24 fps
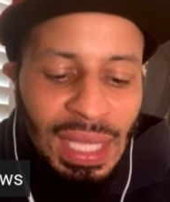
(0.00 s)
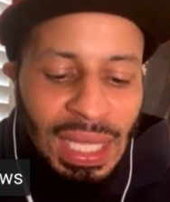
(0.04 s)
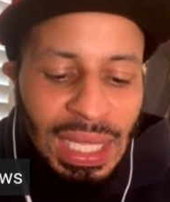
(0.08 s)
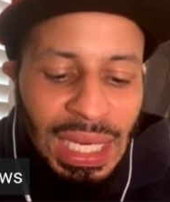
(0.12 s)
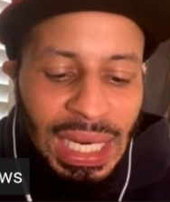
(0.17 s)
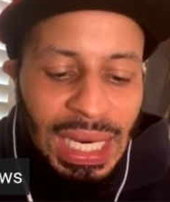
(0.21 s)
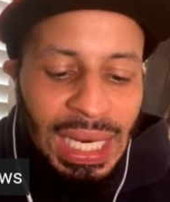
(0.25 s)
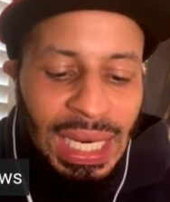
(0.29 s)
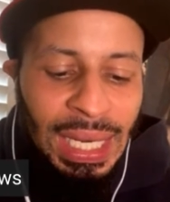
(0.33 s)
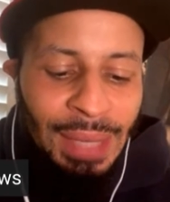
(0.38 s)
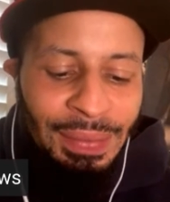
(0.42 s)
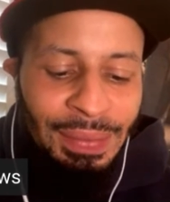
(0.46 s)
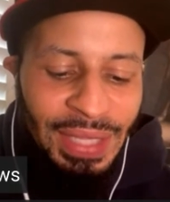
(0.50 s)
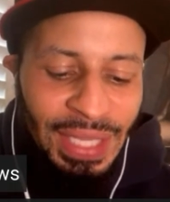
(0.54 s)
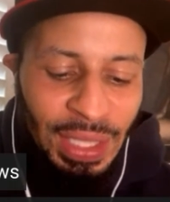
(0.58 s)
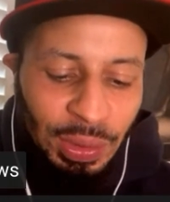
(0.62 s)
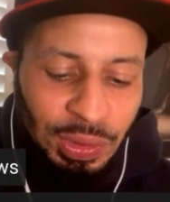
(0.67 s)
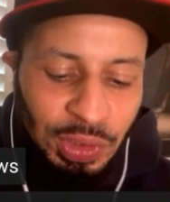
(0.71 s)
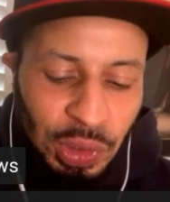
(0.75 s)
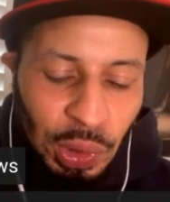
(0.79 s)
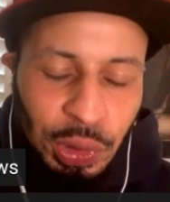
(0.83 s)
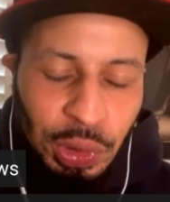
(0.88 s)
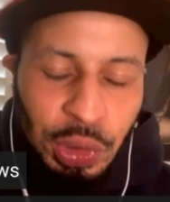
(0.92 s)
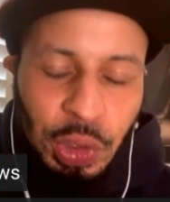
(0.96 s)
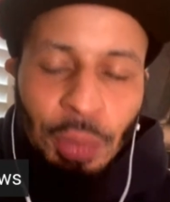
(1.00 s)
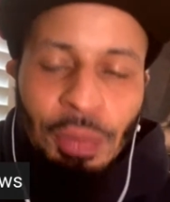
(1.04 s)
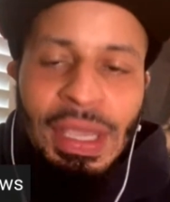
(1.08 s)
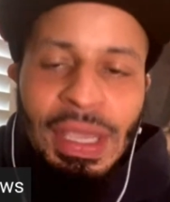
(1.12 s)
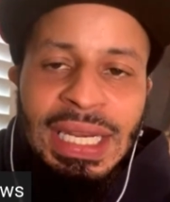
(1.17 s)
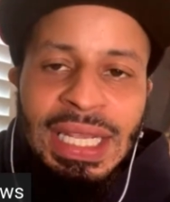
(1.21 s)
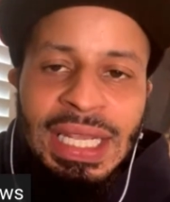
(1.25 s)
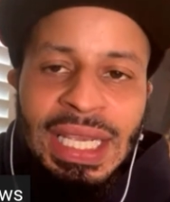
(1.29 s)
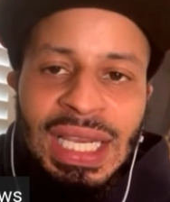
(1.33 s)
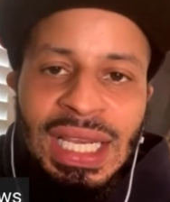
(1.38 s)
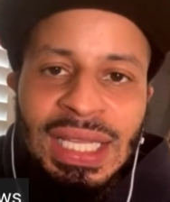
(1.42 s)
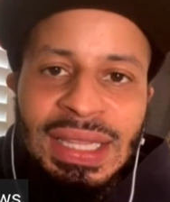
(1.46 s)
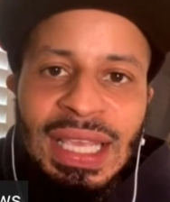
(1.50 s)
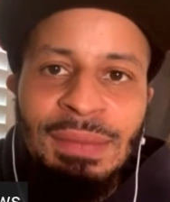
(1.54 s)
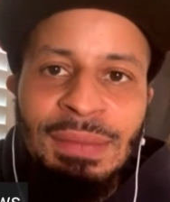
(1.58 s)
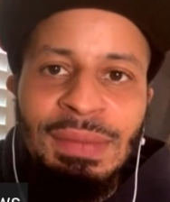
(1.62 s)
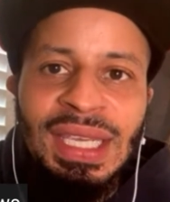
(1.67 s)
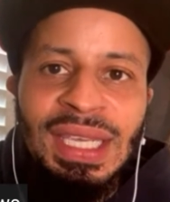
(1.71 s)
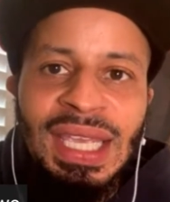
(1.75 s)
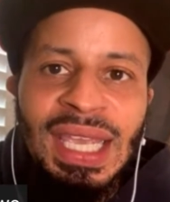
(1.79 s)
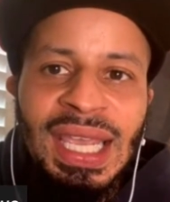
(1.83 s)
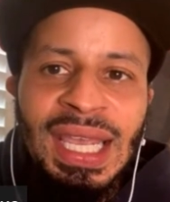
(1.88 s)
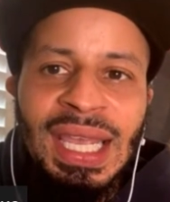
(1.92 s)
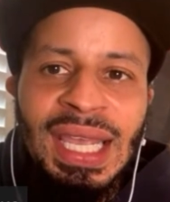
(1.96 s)
Then on social media, they
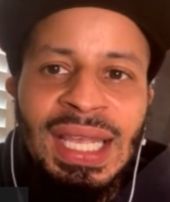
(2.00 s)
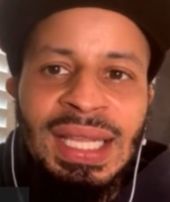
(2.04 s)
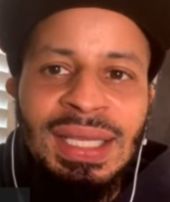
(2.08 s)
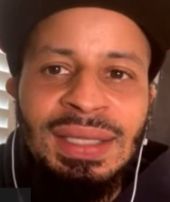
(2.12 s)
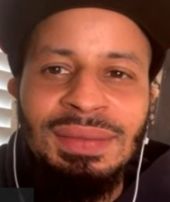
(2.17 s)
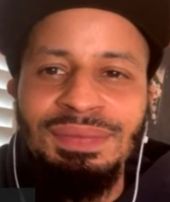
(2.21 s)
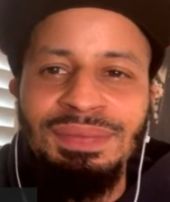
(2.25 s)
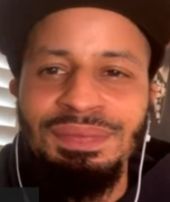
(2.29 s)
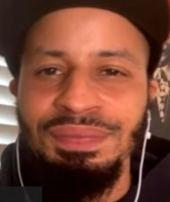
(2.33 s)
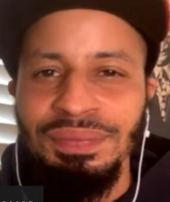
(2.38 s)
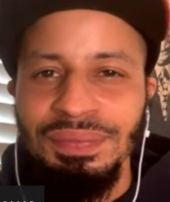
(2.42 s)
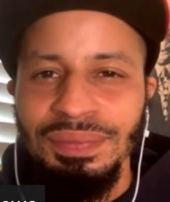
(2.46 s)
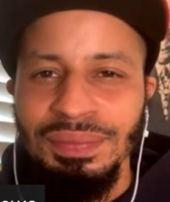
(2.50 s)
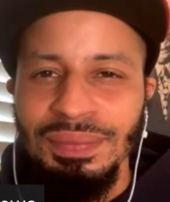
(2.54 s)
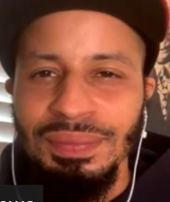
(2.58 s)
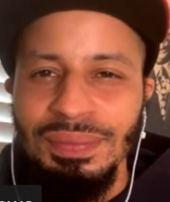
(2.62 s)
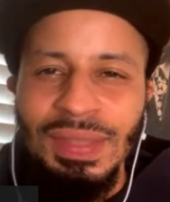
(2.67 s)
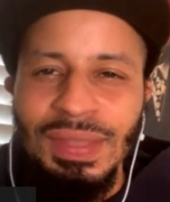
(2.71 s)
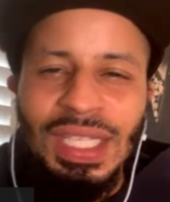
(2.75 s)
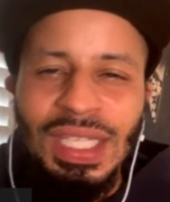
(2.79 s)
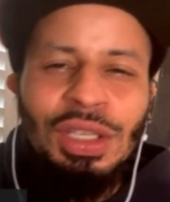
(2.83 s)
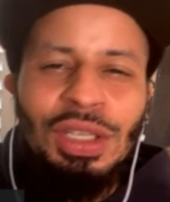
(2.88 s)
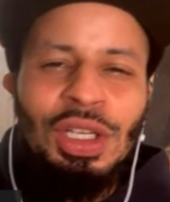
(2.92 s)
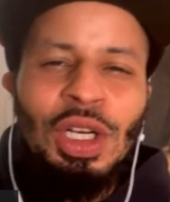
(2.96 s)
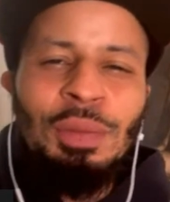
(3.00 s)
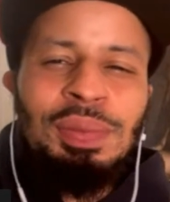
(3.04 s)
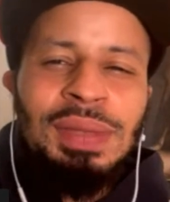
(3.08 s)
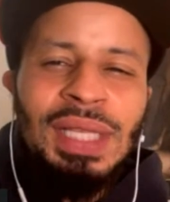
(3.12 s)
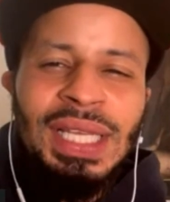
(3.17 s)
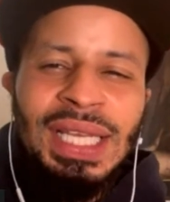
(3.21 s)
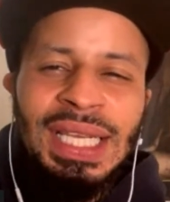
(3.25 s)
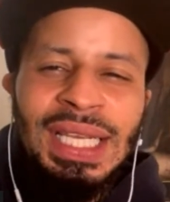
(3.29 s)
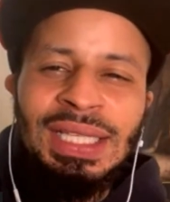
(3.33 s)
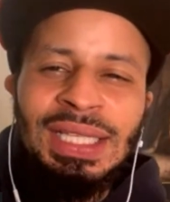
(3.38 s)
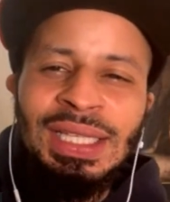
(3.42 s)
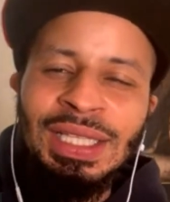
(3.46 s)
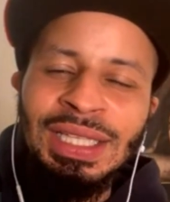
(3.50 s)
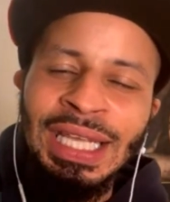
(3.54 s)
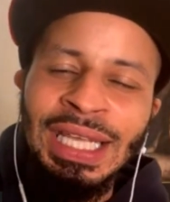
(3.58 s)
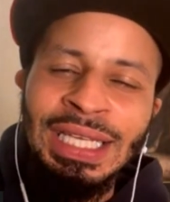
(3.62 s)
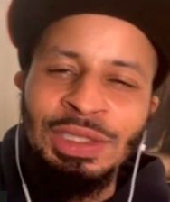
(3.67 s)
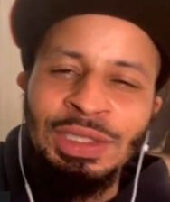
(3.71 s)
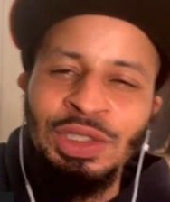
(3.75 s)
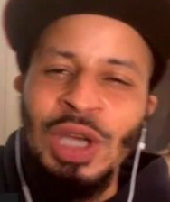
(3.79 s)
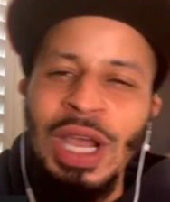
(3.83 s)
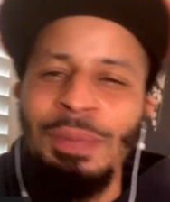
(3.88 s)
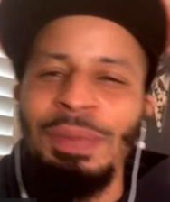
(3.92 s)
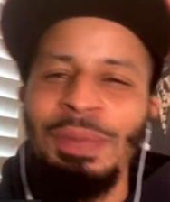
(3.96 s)
began, playing,
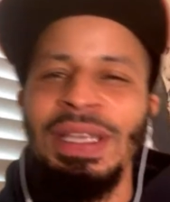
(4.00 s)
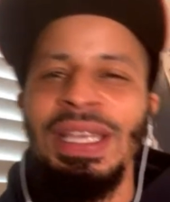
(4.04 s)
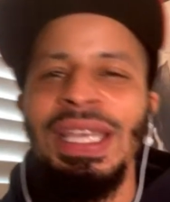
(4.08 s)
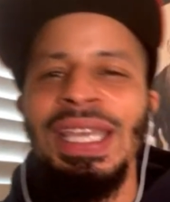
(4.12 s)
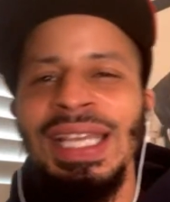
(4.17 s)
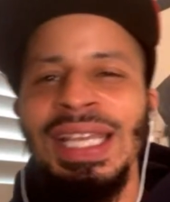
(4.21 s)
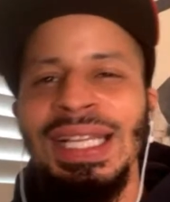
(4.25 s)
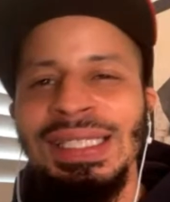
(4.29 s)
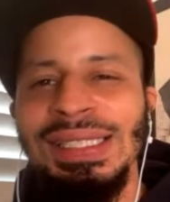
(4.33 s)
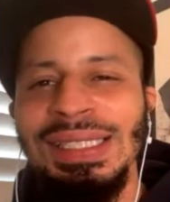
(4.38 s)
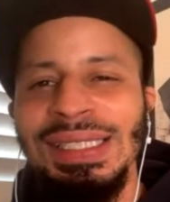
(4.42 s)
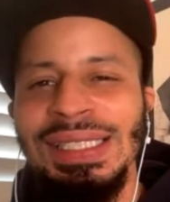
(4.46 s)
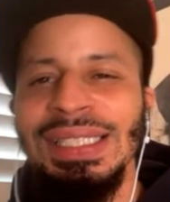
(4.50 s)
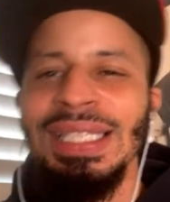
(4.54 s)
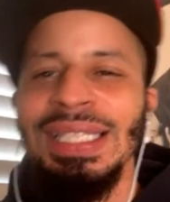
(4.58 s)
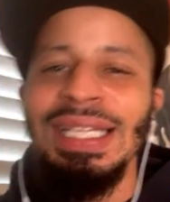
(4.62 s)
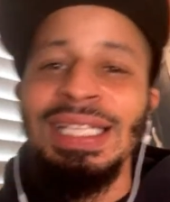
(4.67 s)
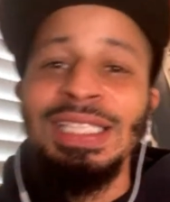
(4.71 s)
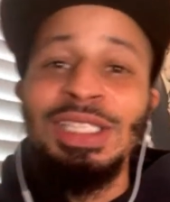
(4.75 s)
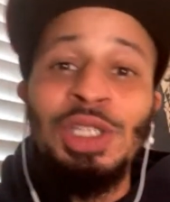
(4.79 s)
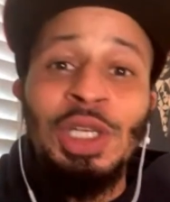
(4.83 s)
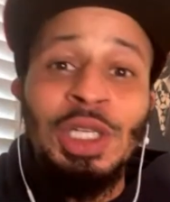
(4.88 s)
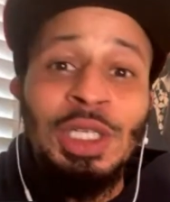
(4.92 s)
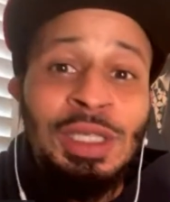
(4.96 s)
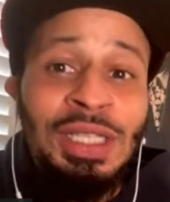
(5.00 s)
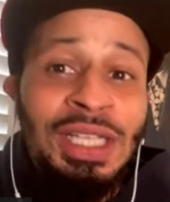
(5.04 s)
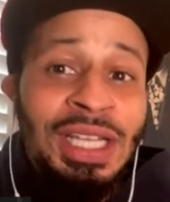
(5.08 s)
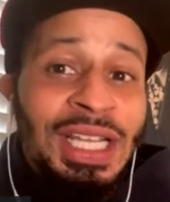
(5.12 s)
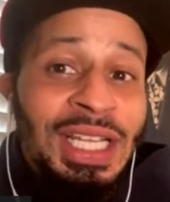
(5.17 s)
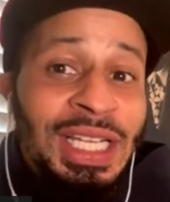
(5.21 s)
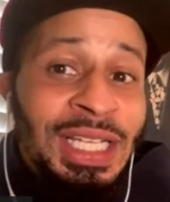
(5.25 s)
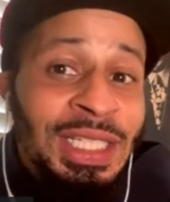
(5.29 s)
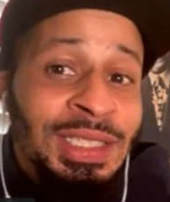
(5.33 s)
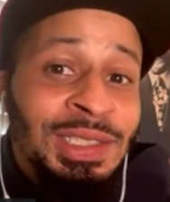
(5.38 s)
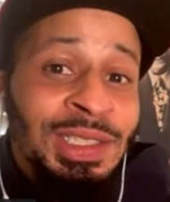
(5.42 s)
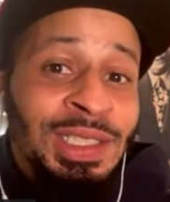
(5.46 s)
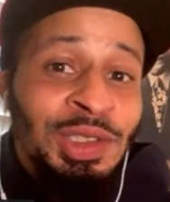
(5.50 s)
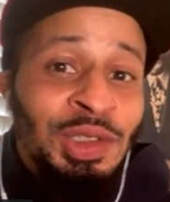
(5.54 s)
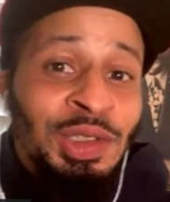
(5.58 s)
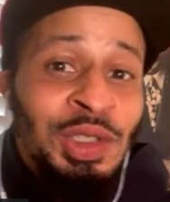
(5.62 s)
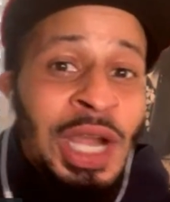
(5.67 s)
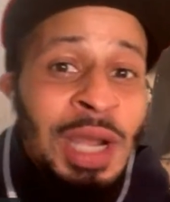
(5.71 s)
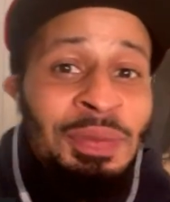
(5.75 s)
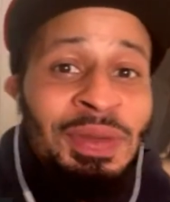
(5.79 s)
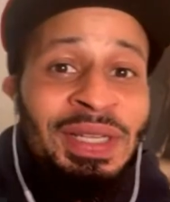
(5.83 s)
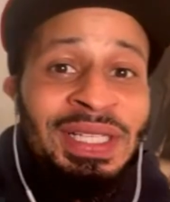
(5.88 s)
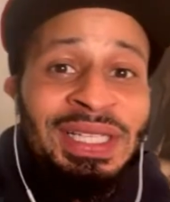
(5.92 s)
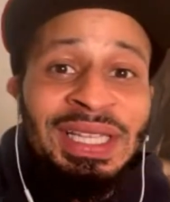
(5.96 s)
like dropping hints, and then they started
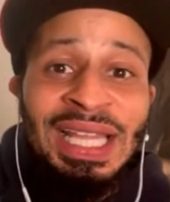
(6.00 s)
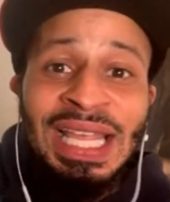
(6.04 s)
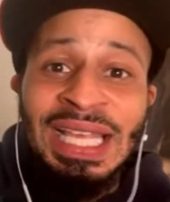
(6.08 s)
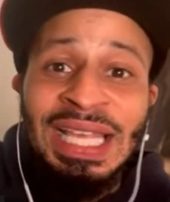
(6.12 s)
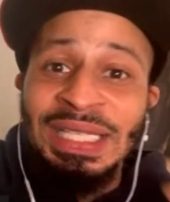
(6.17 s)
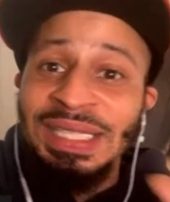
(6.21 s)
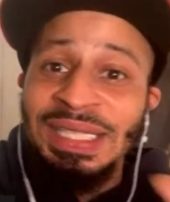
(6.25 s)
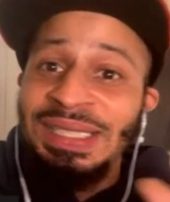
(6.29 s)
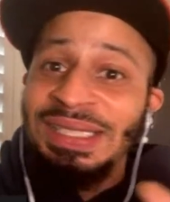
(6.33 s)
dropping like